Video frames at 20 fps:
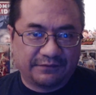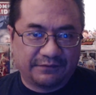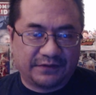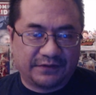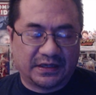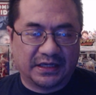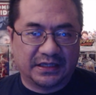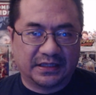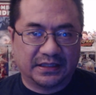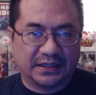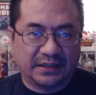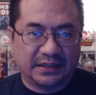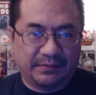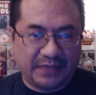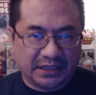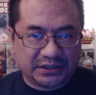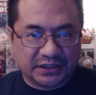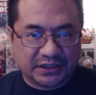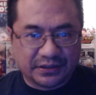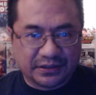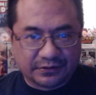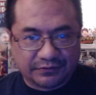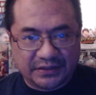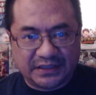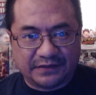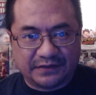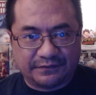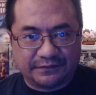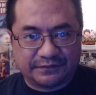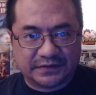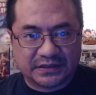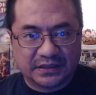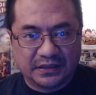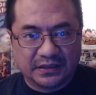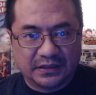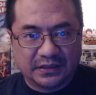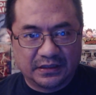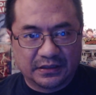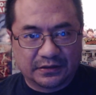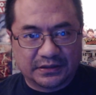find the matching greaves,
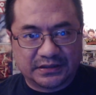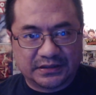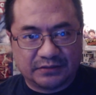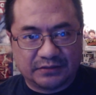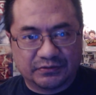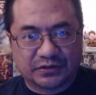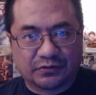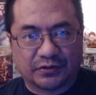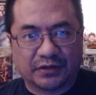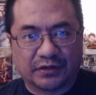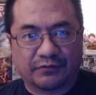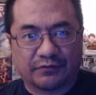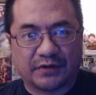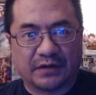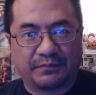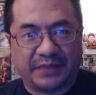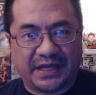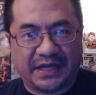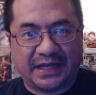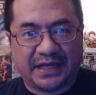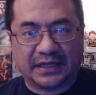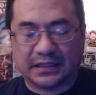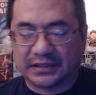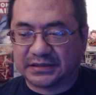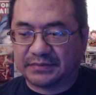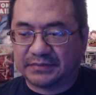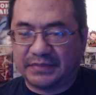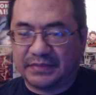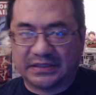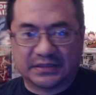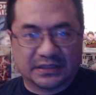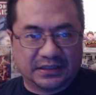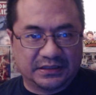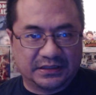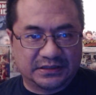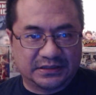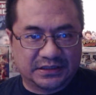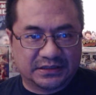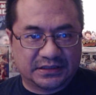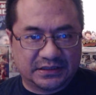because he was going around pantless,
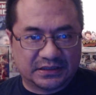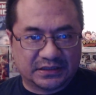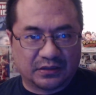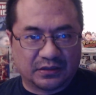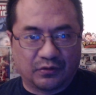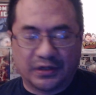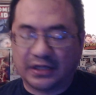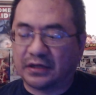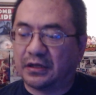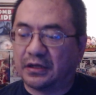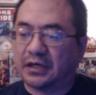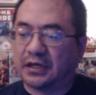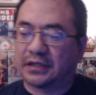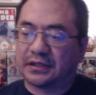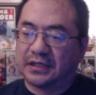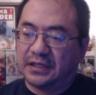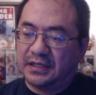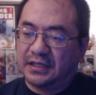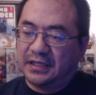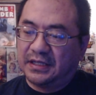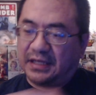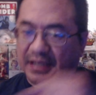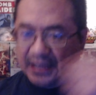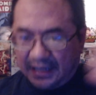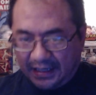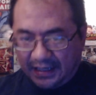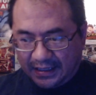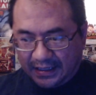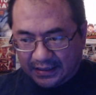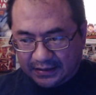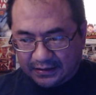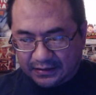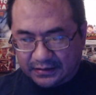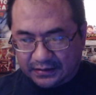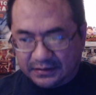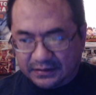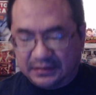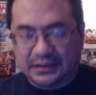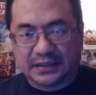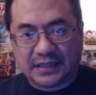basically, just his loincloth and
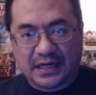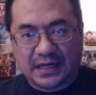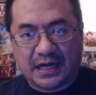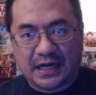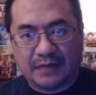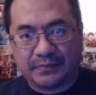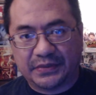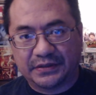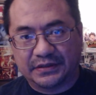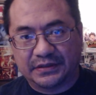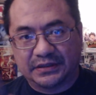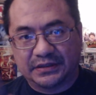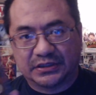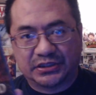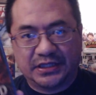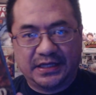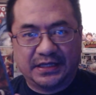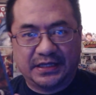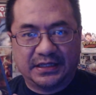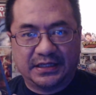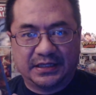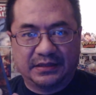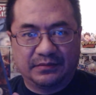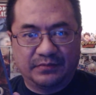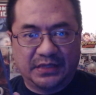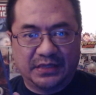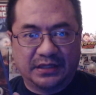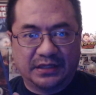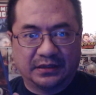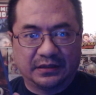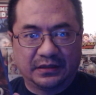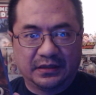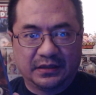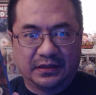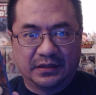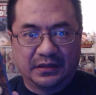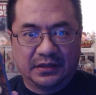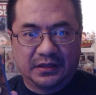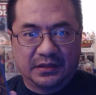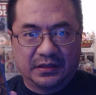the top, the chainmail.
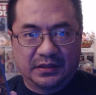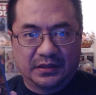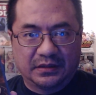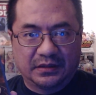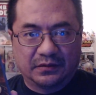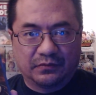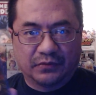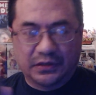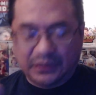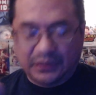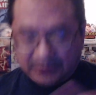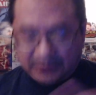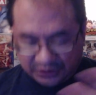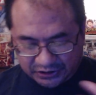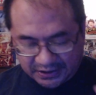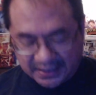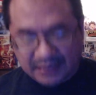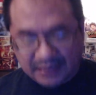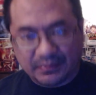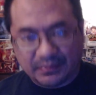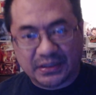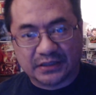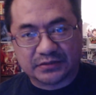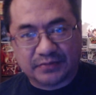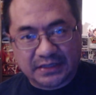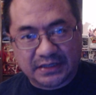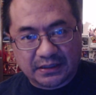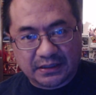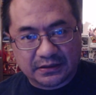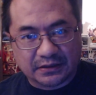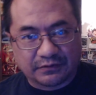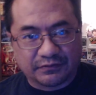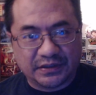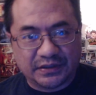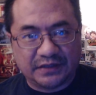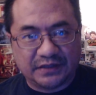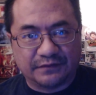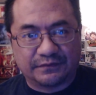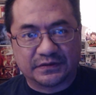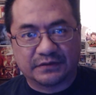What are the chainmails without the
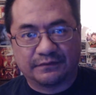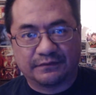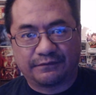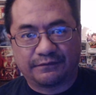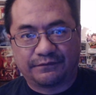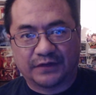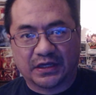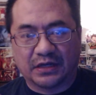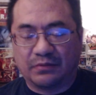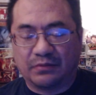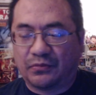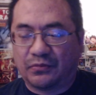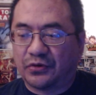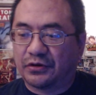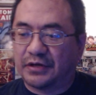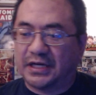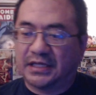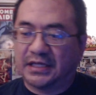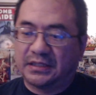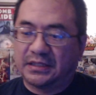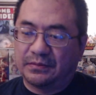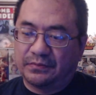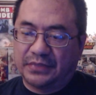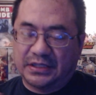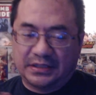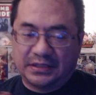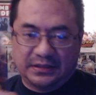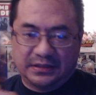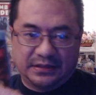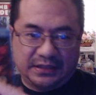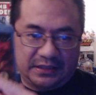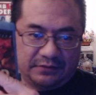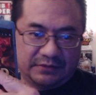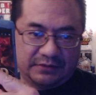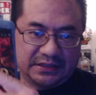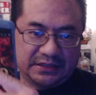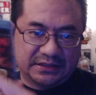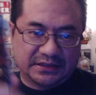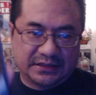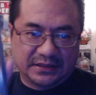greaves? Freaking moron. But
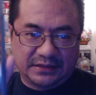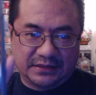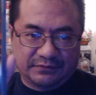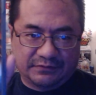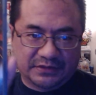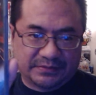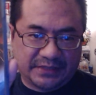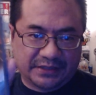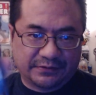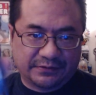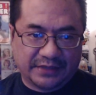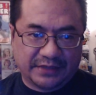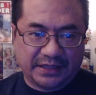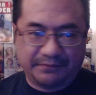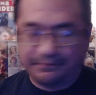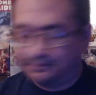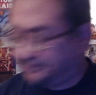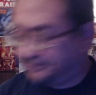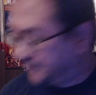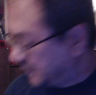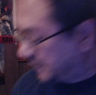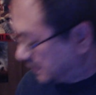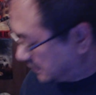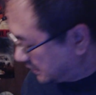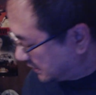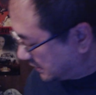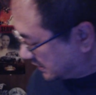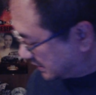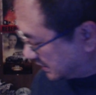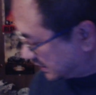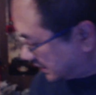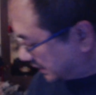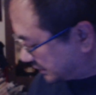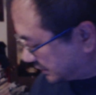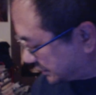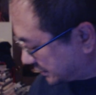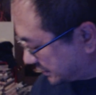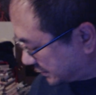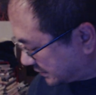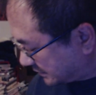anyways, that was my gripe.
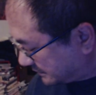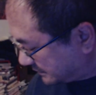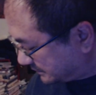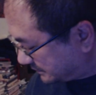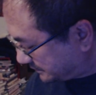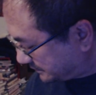Legend.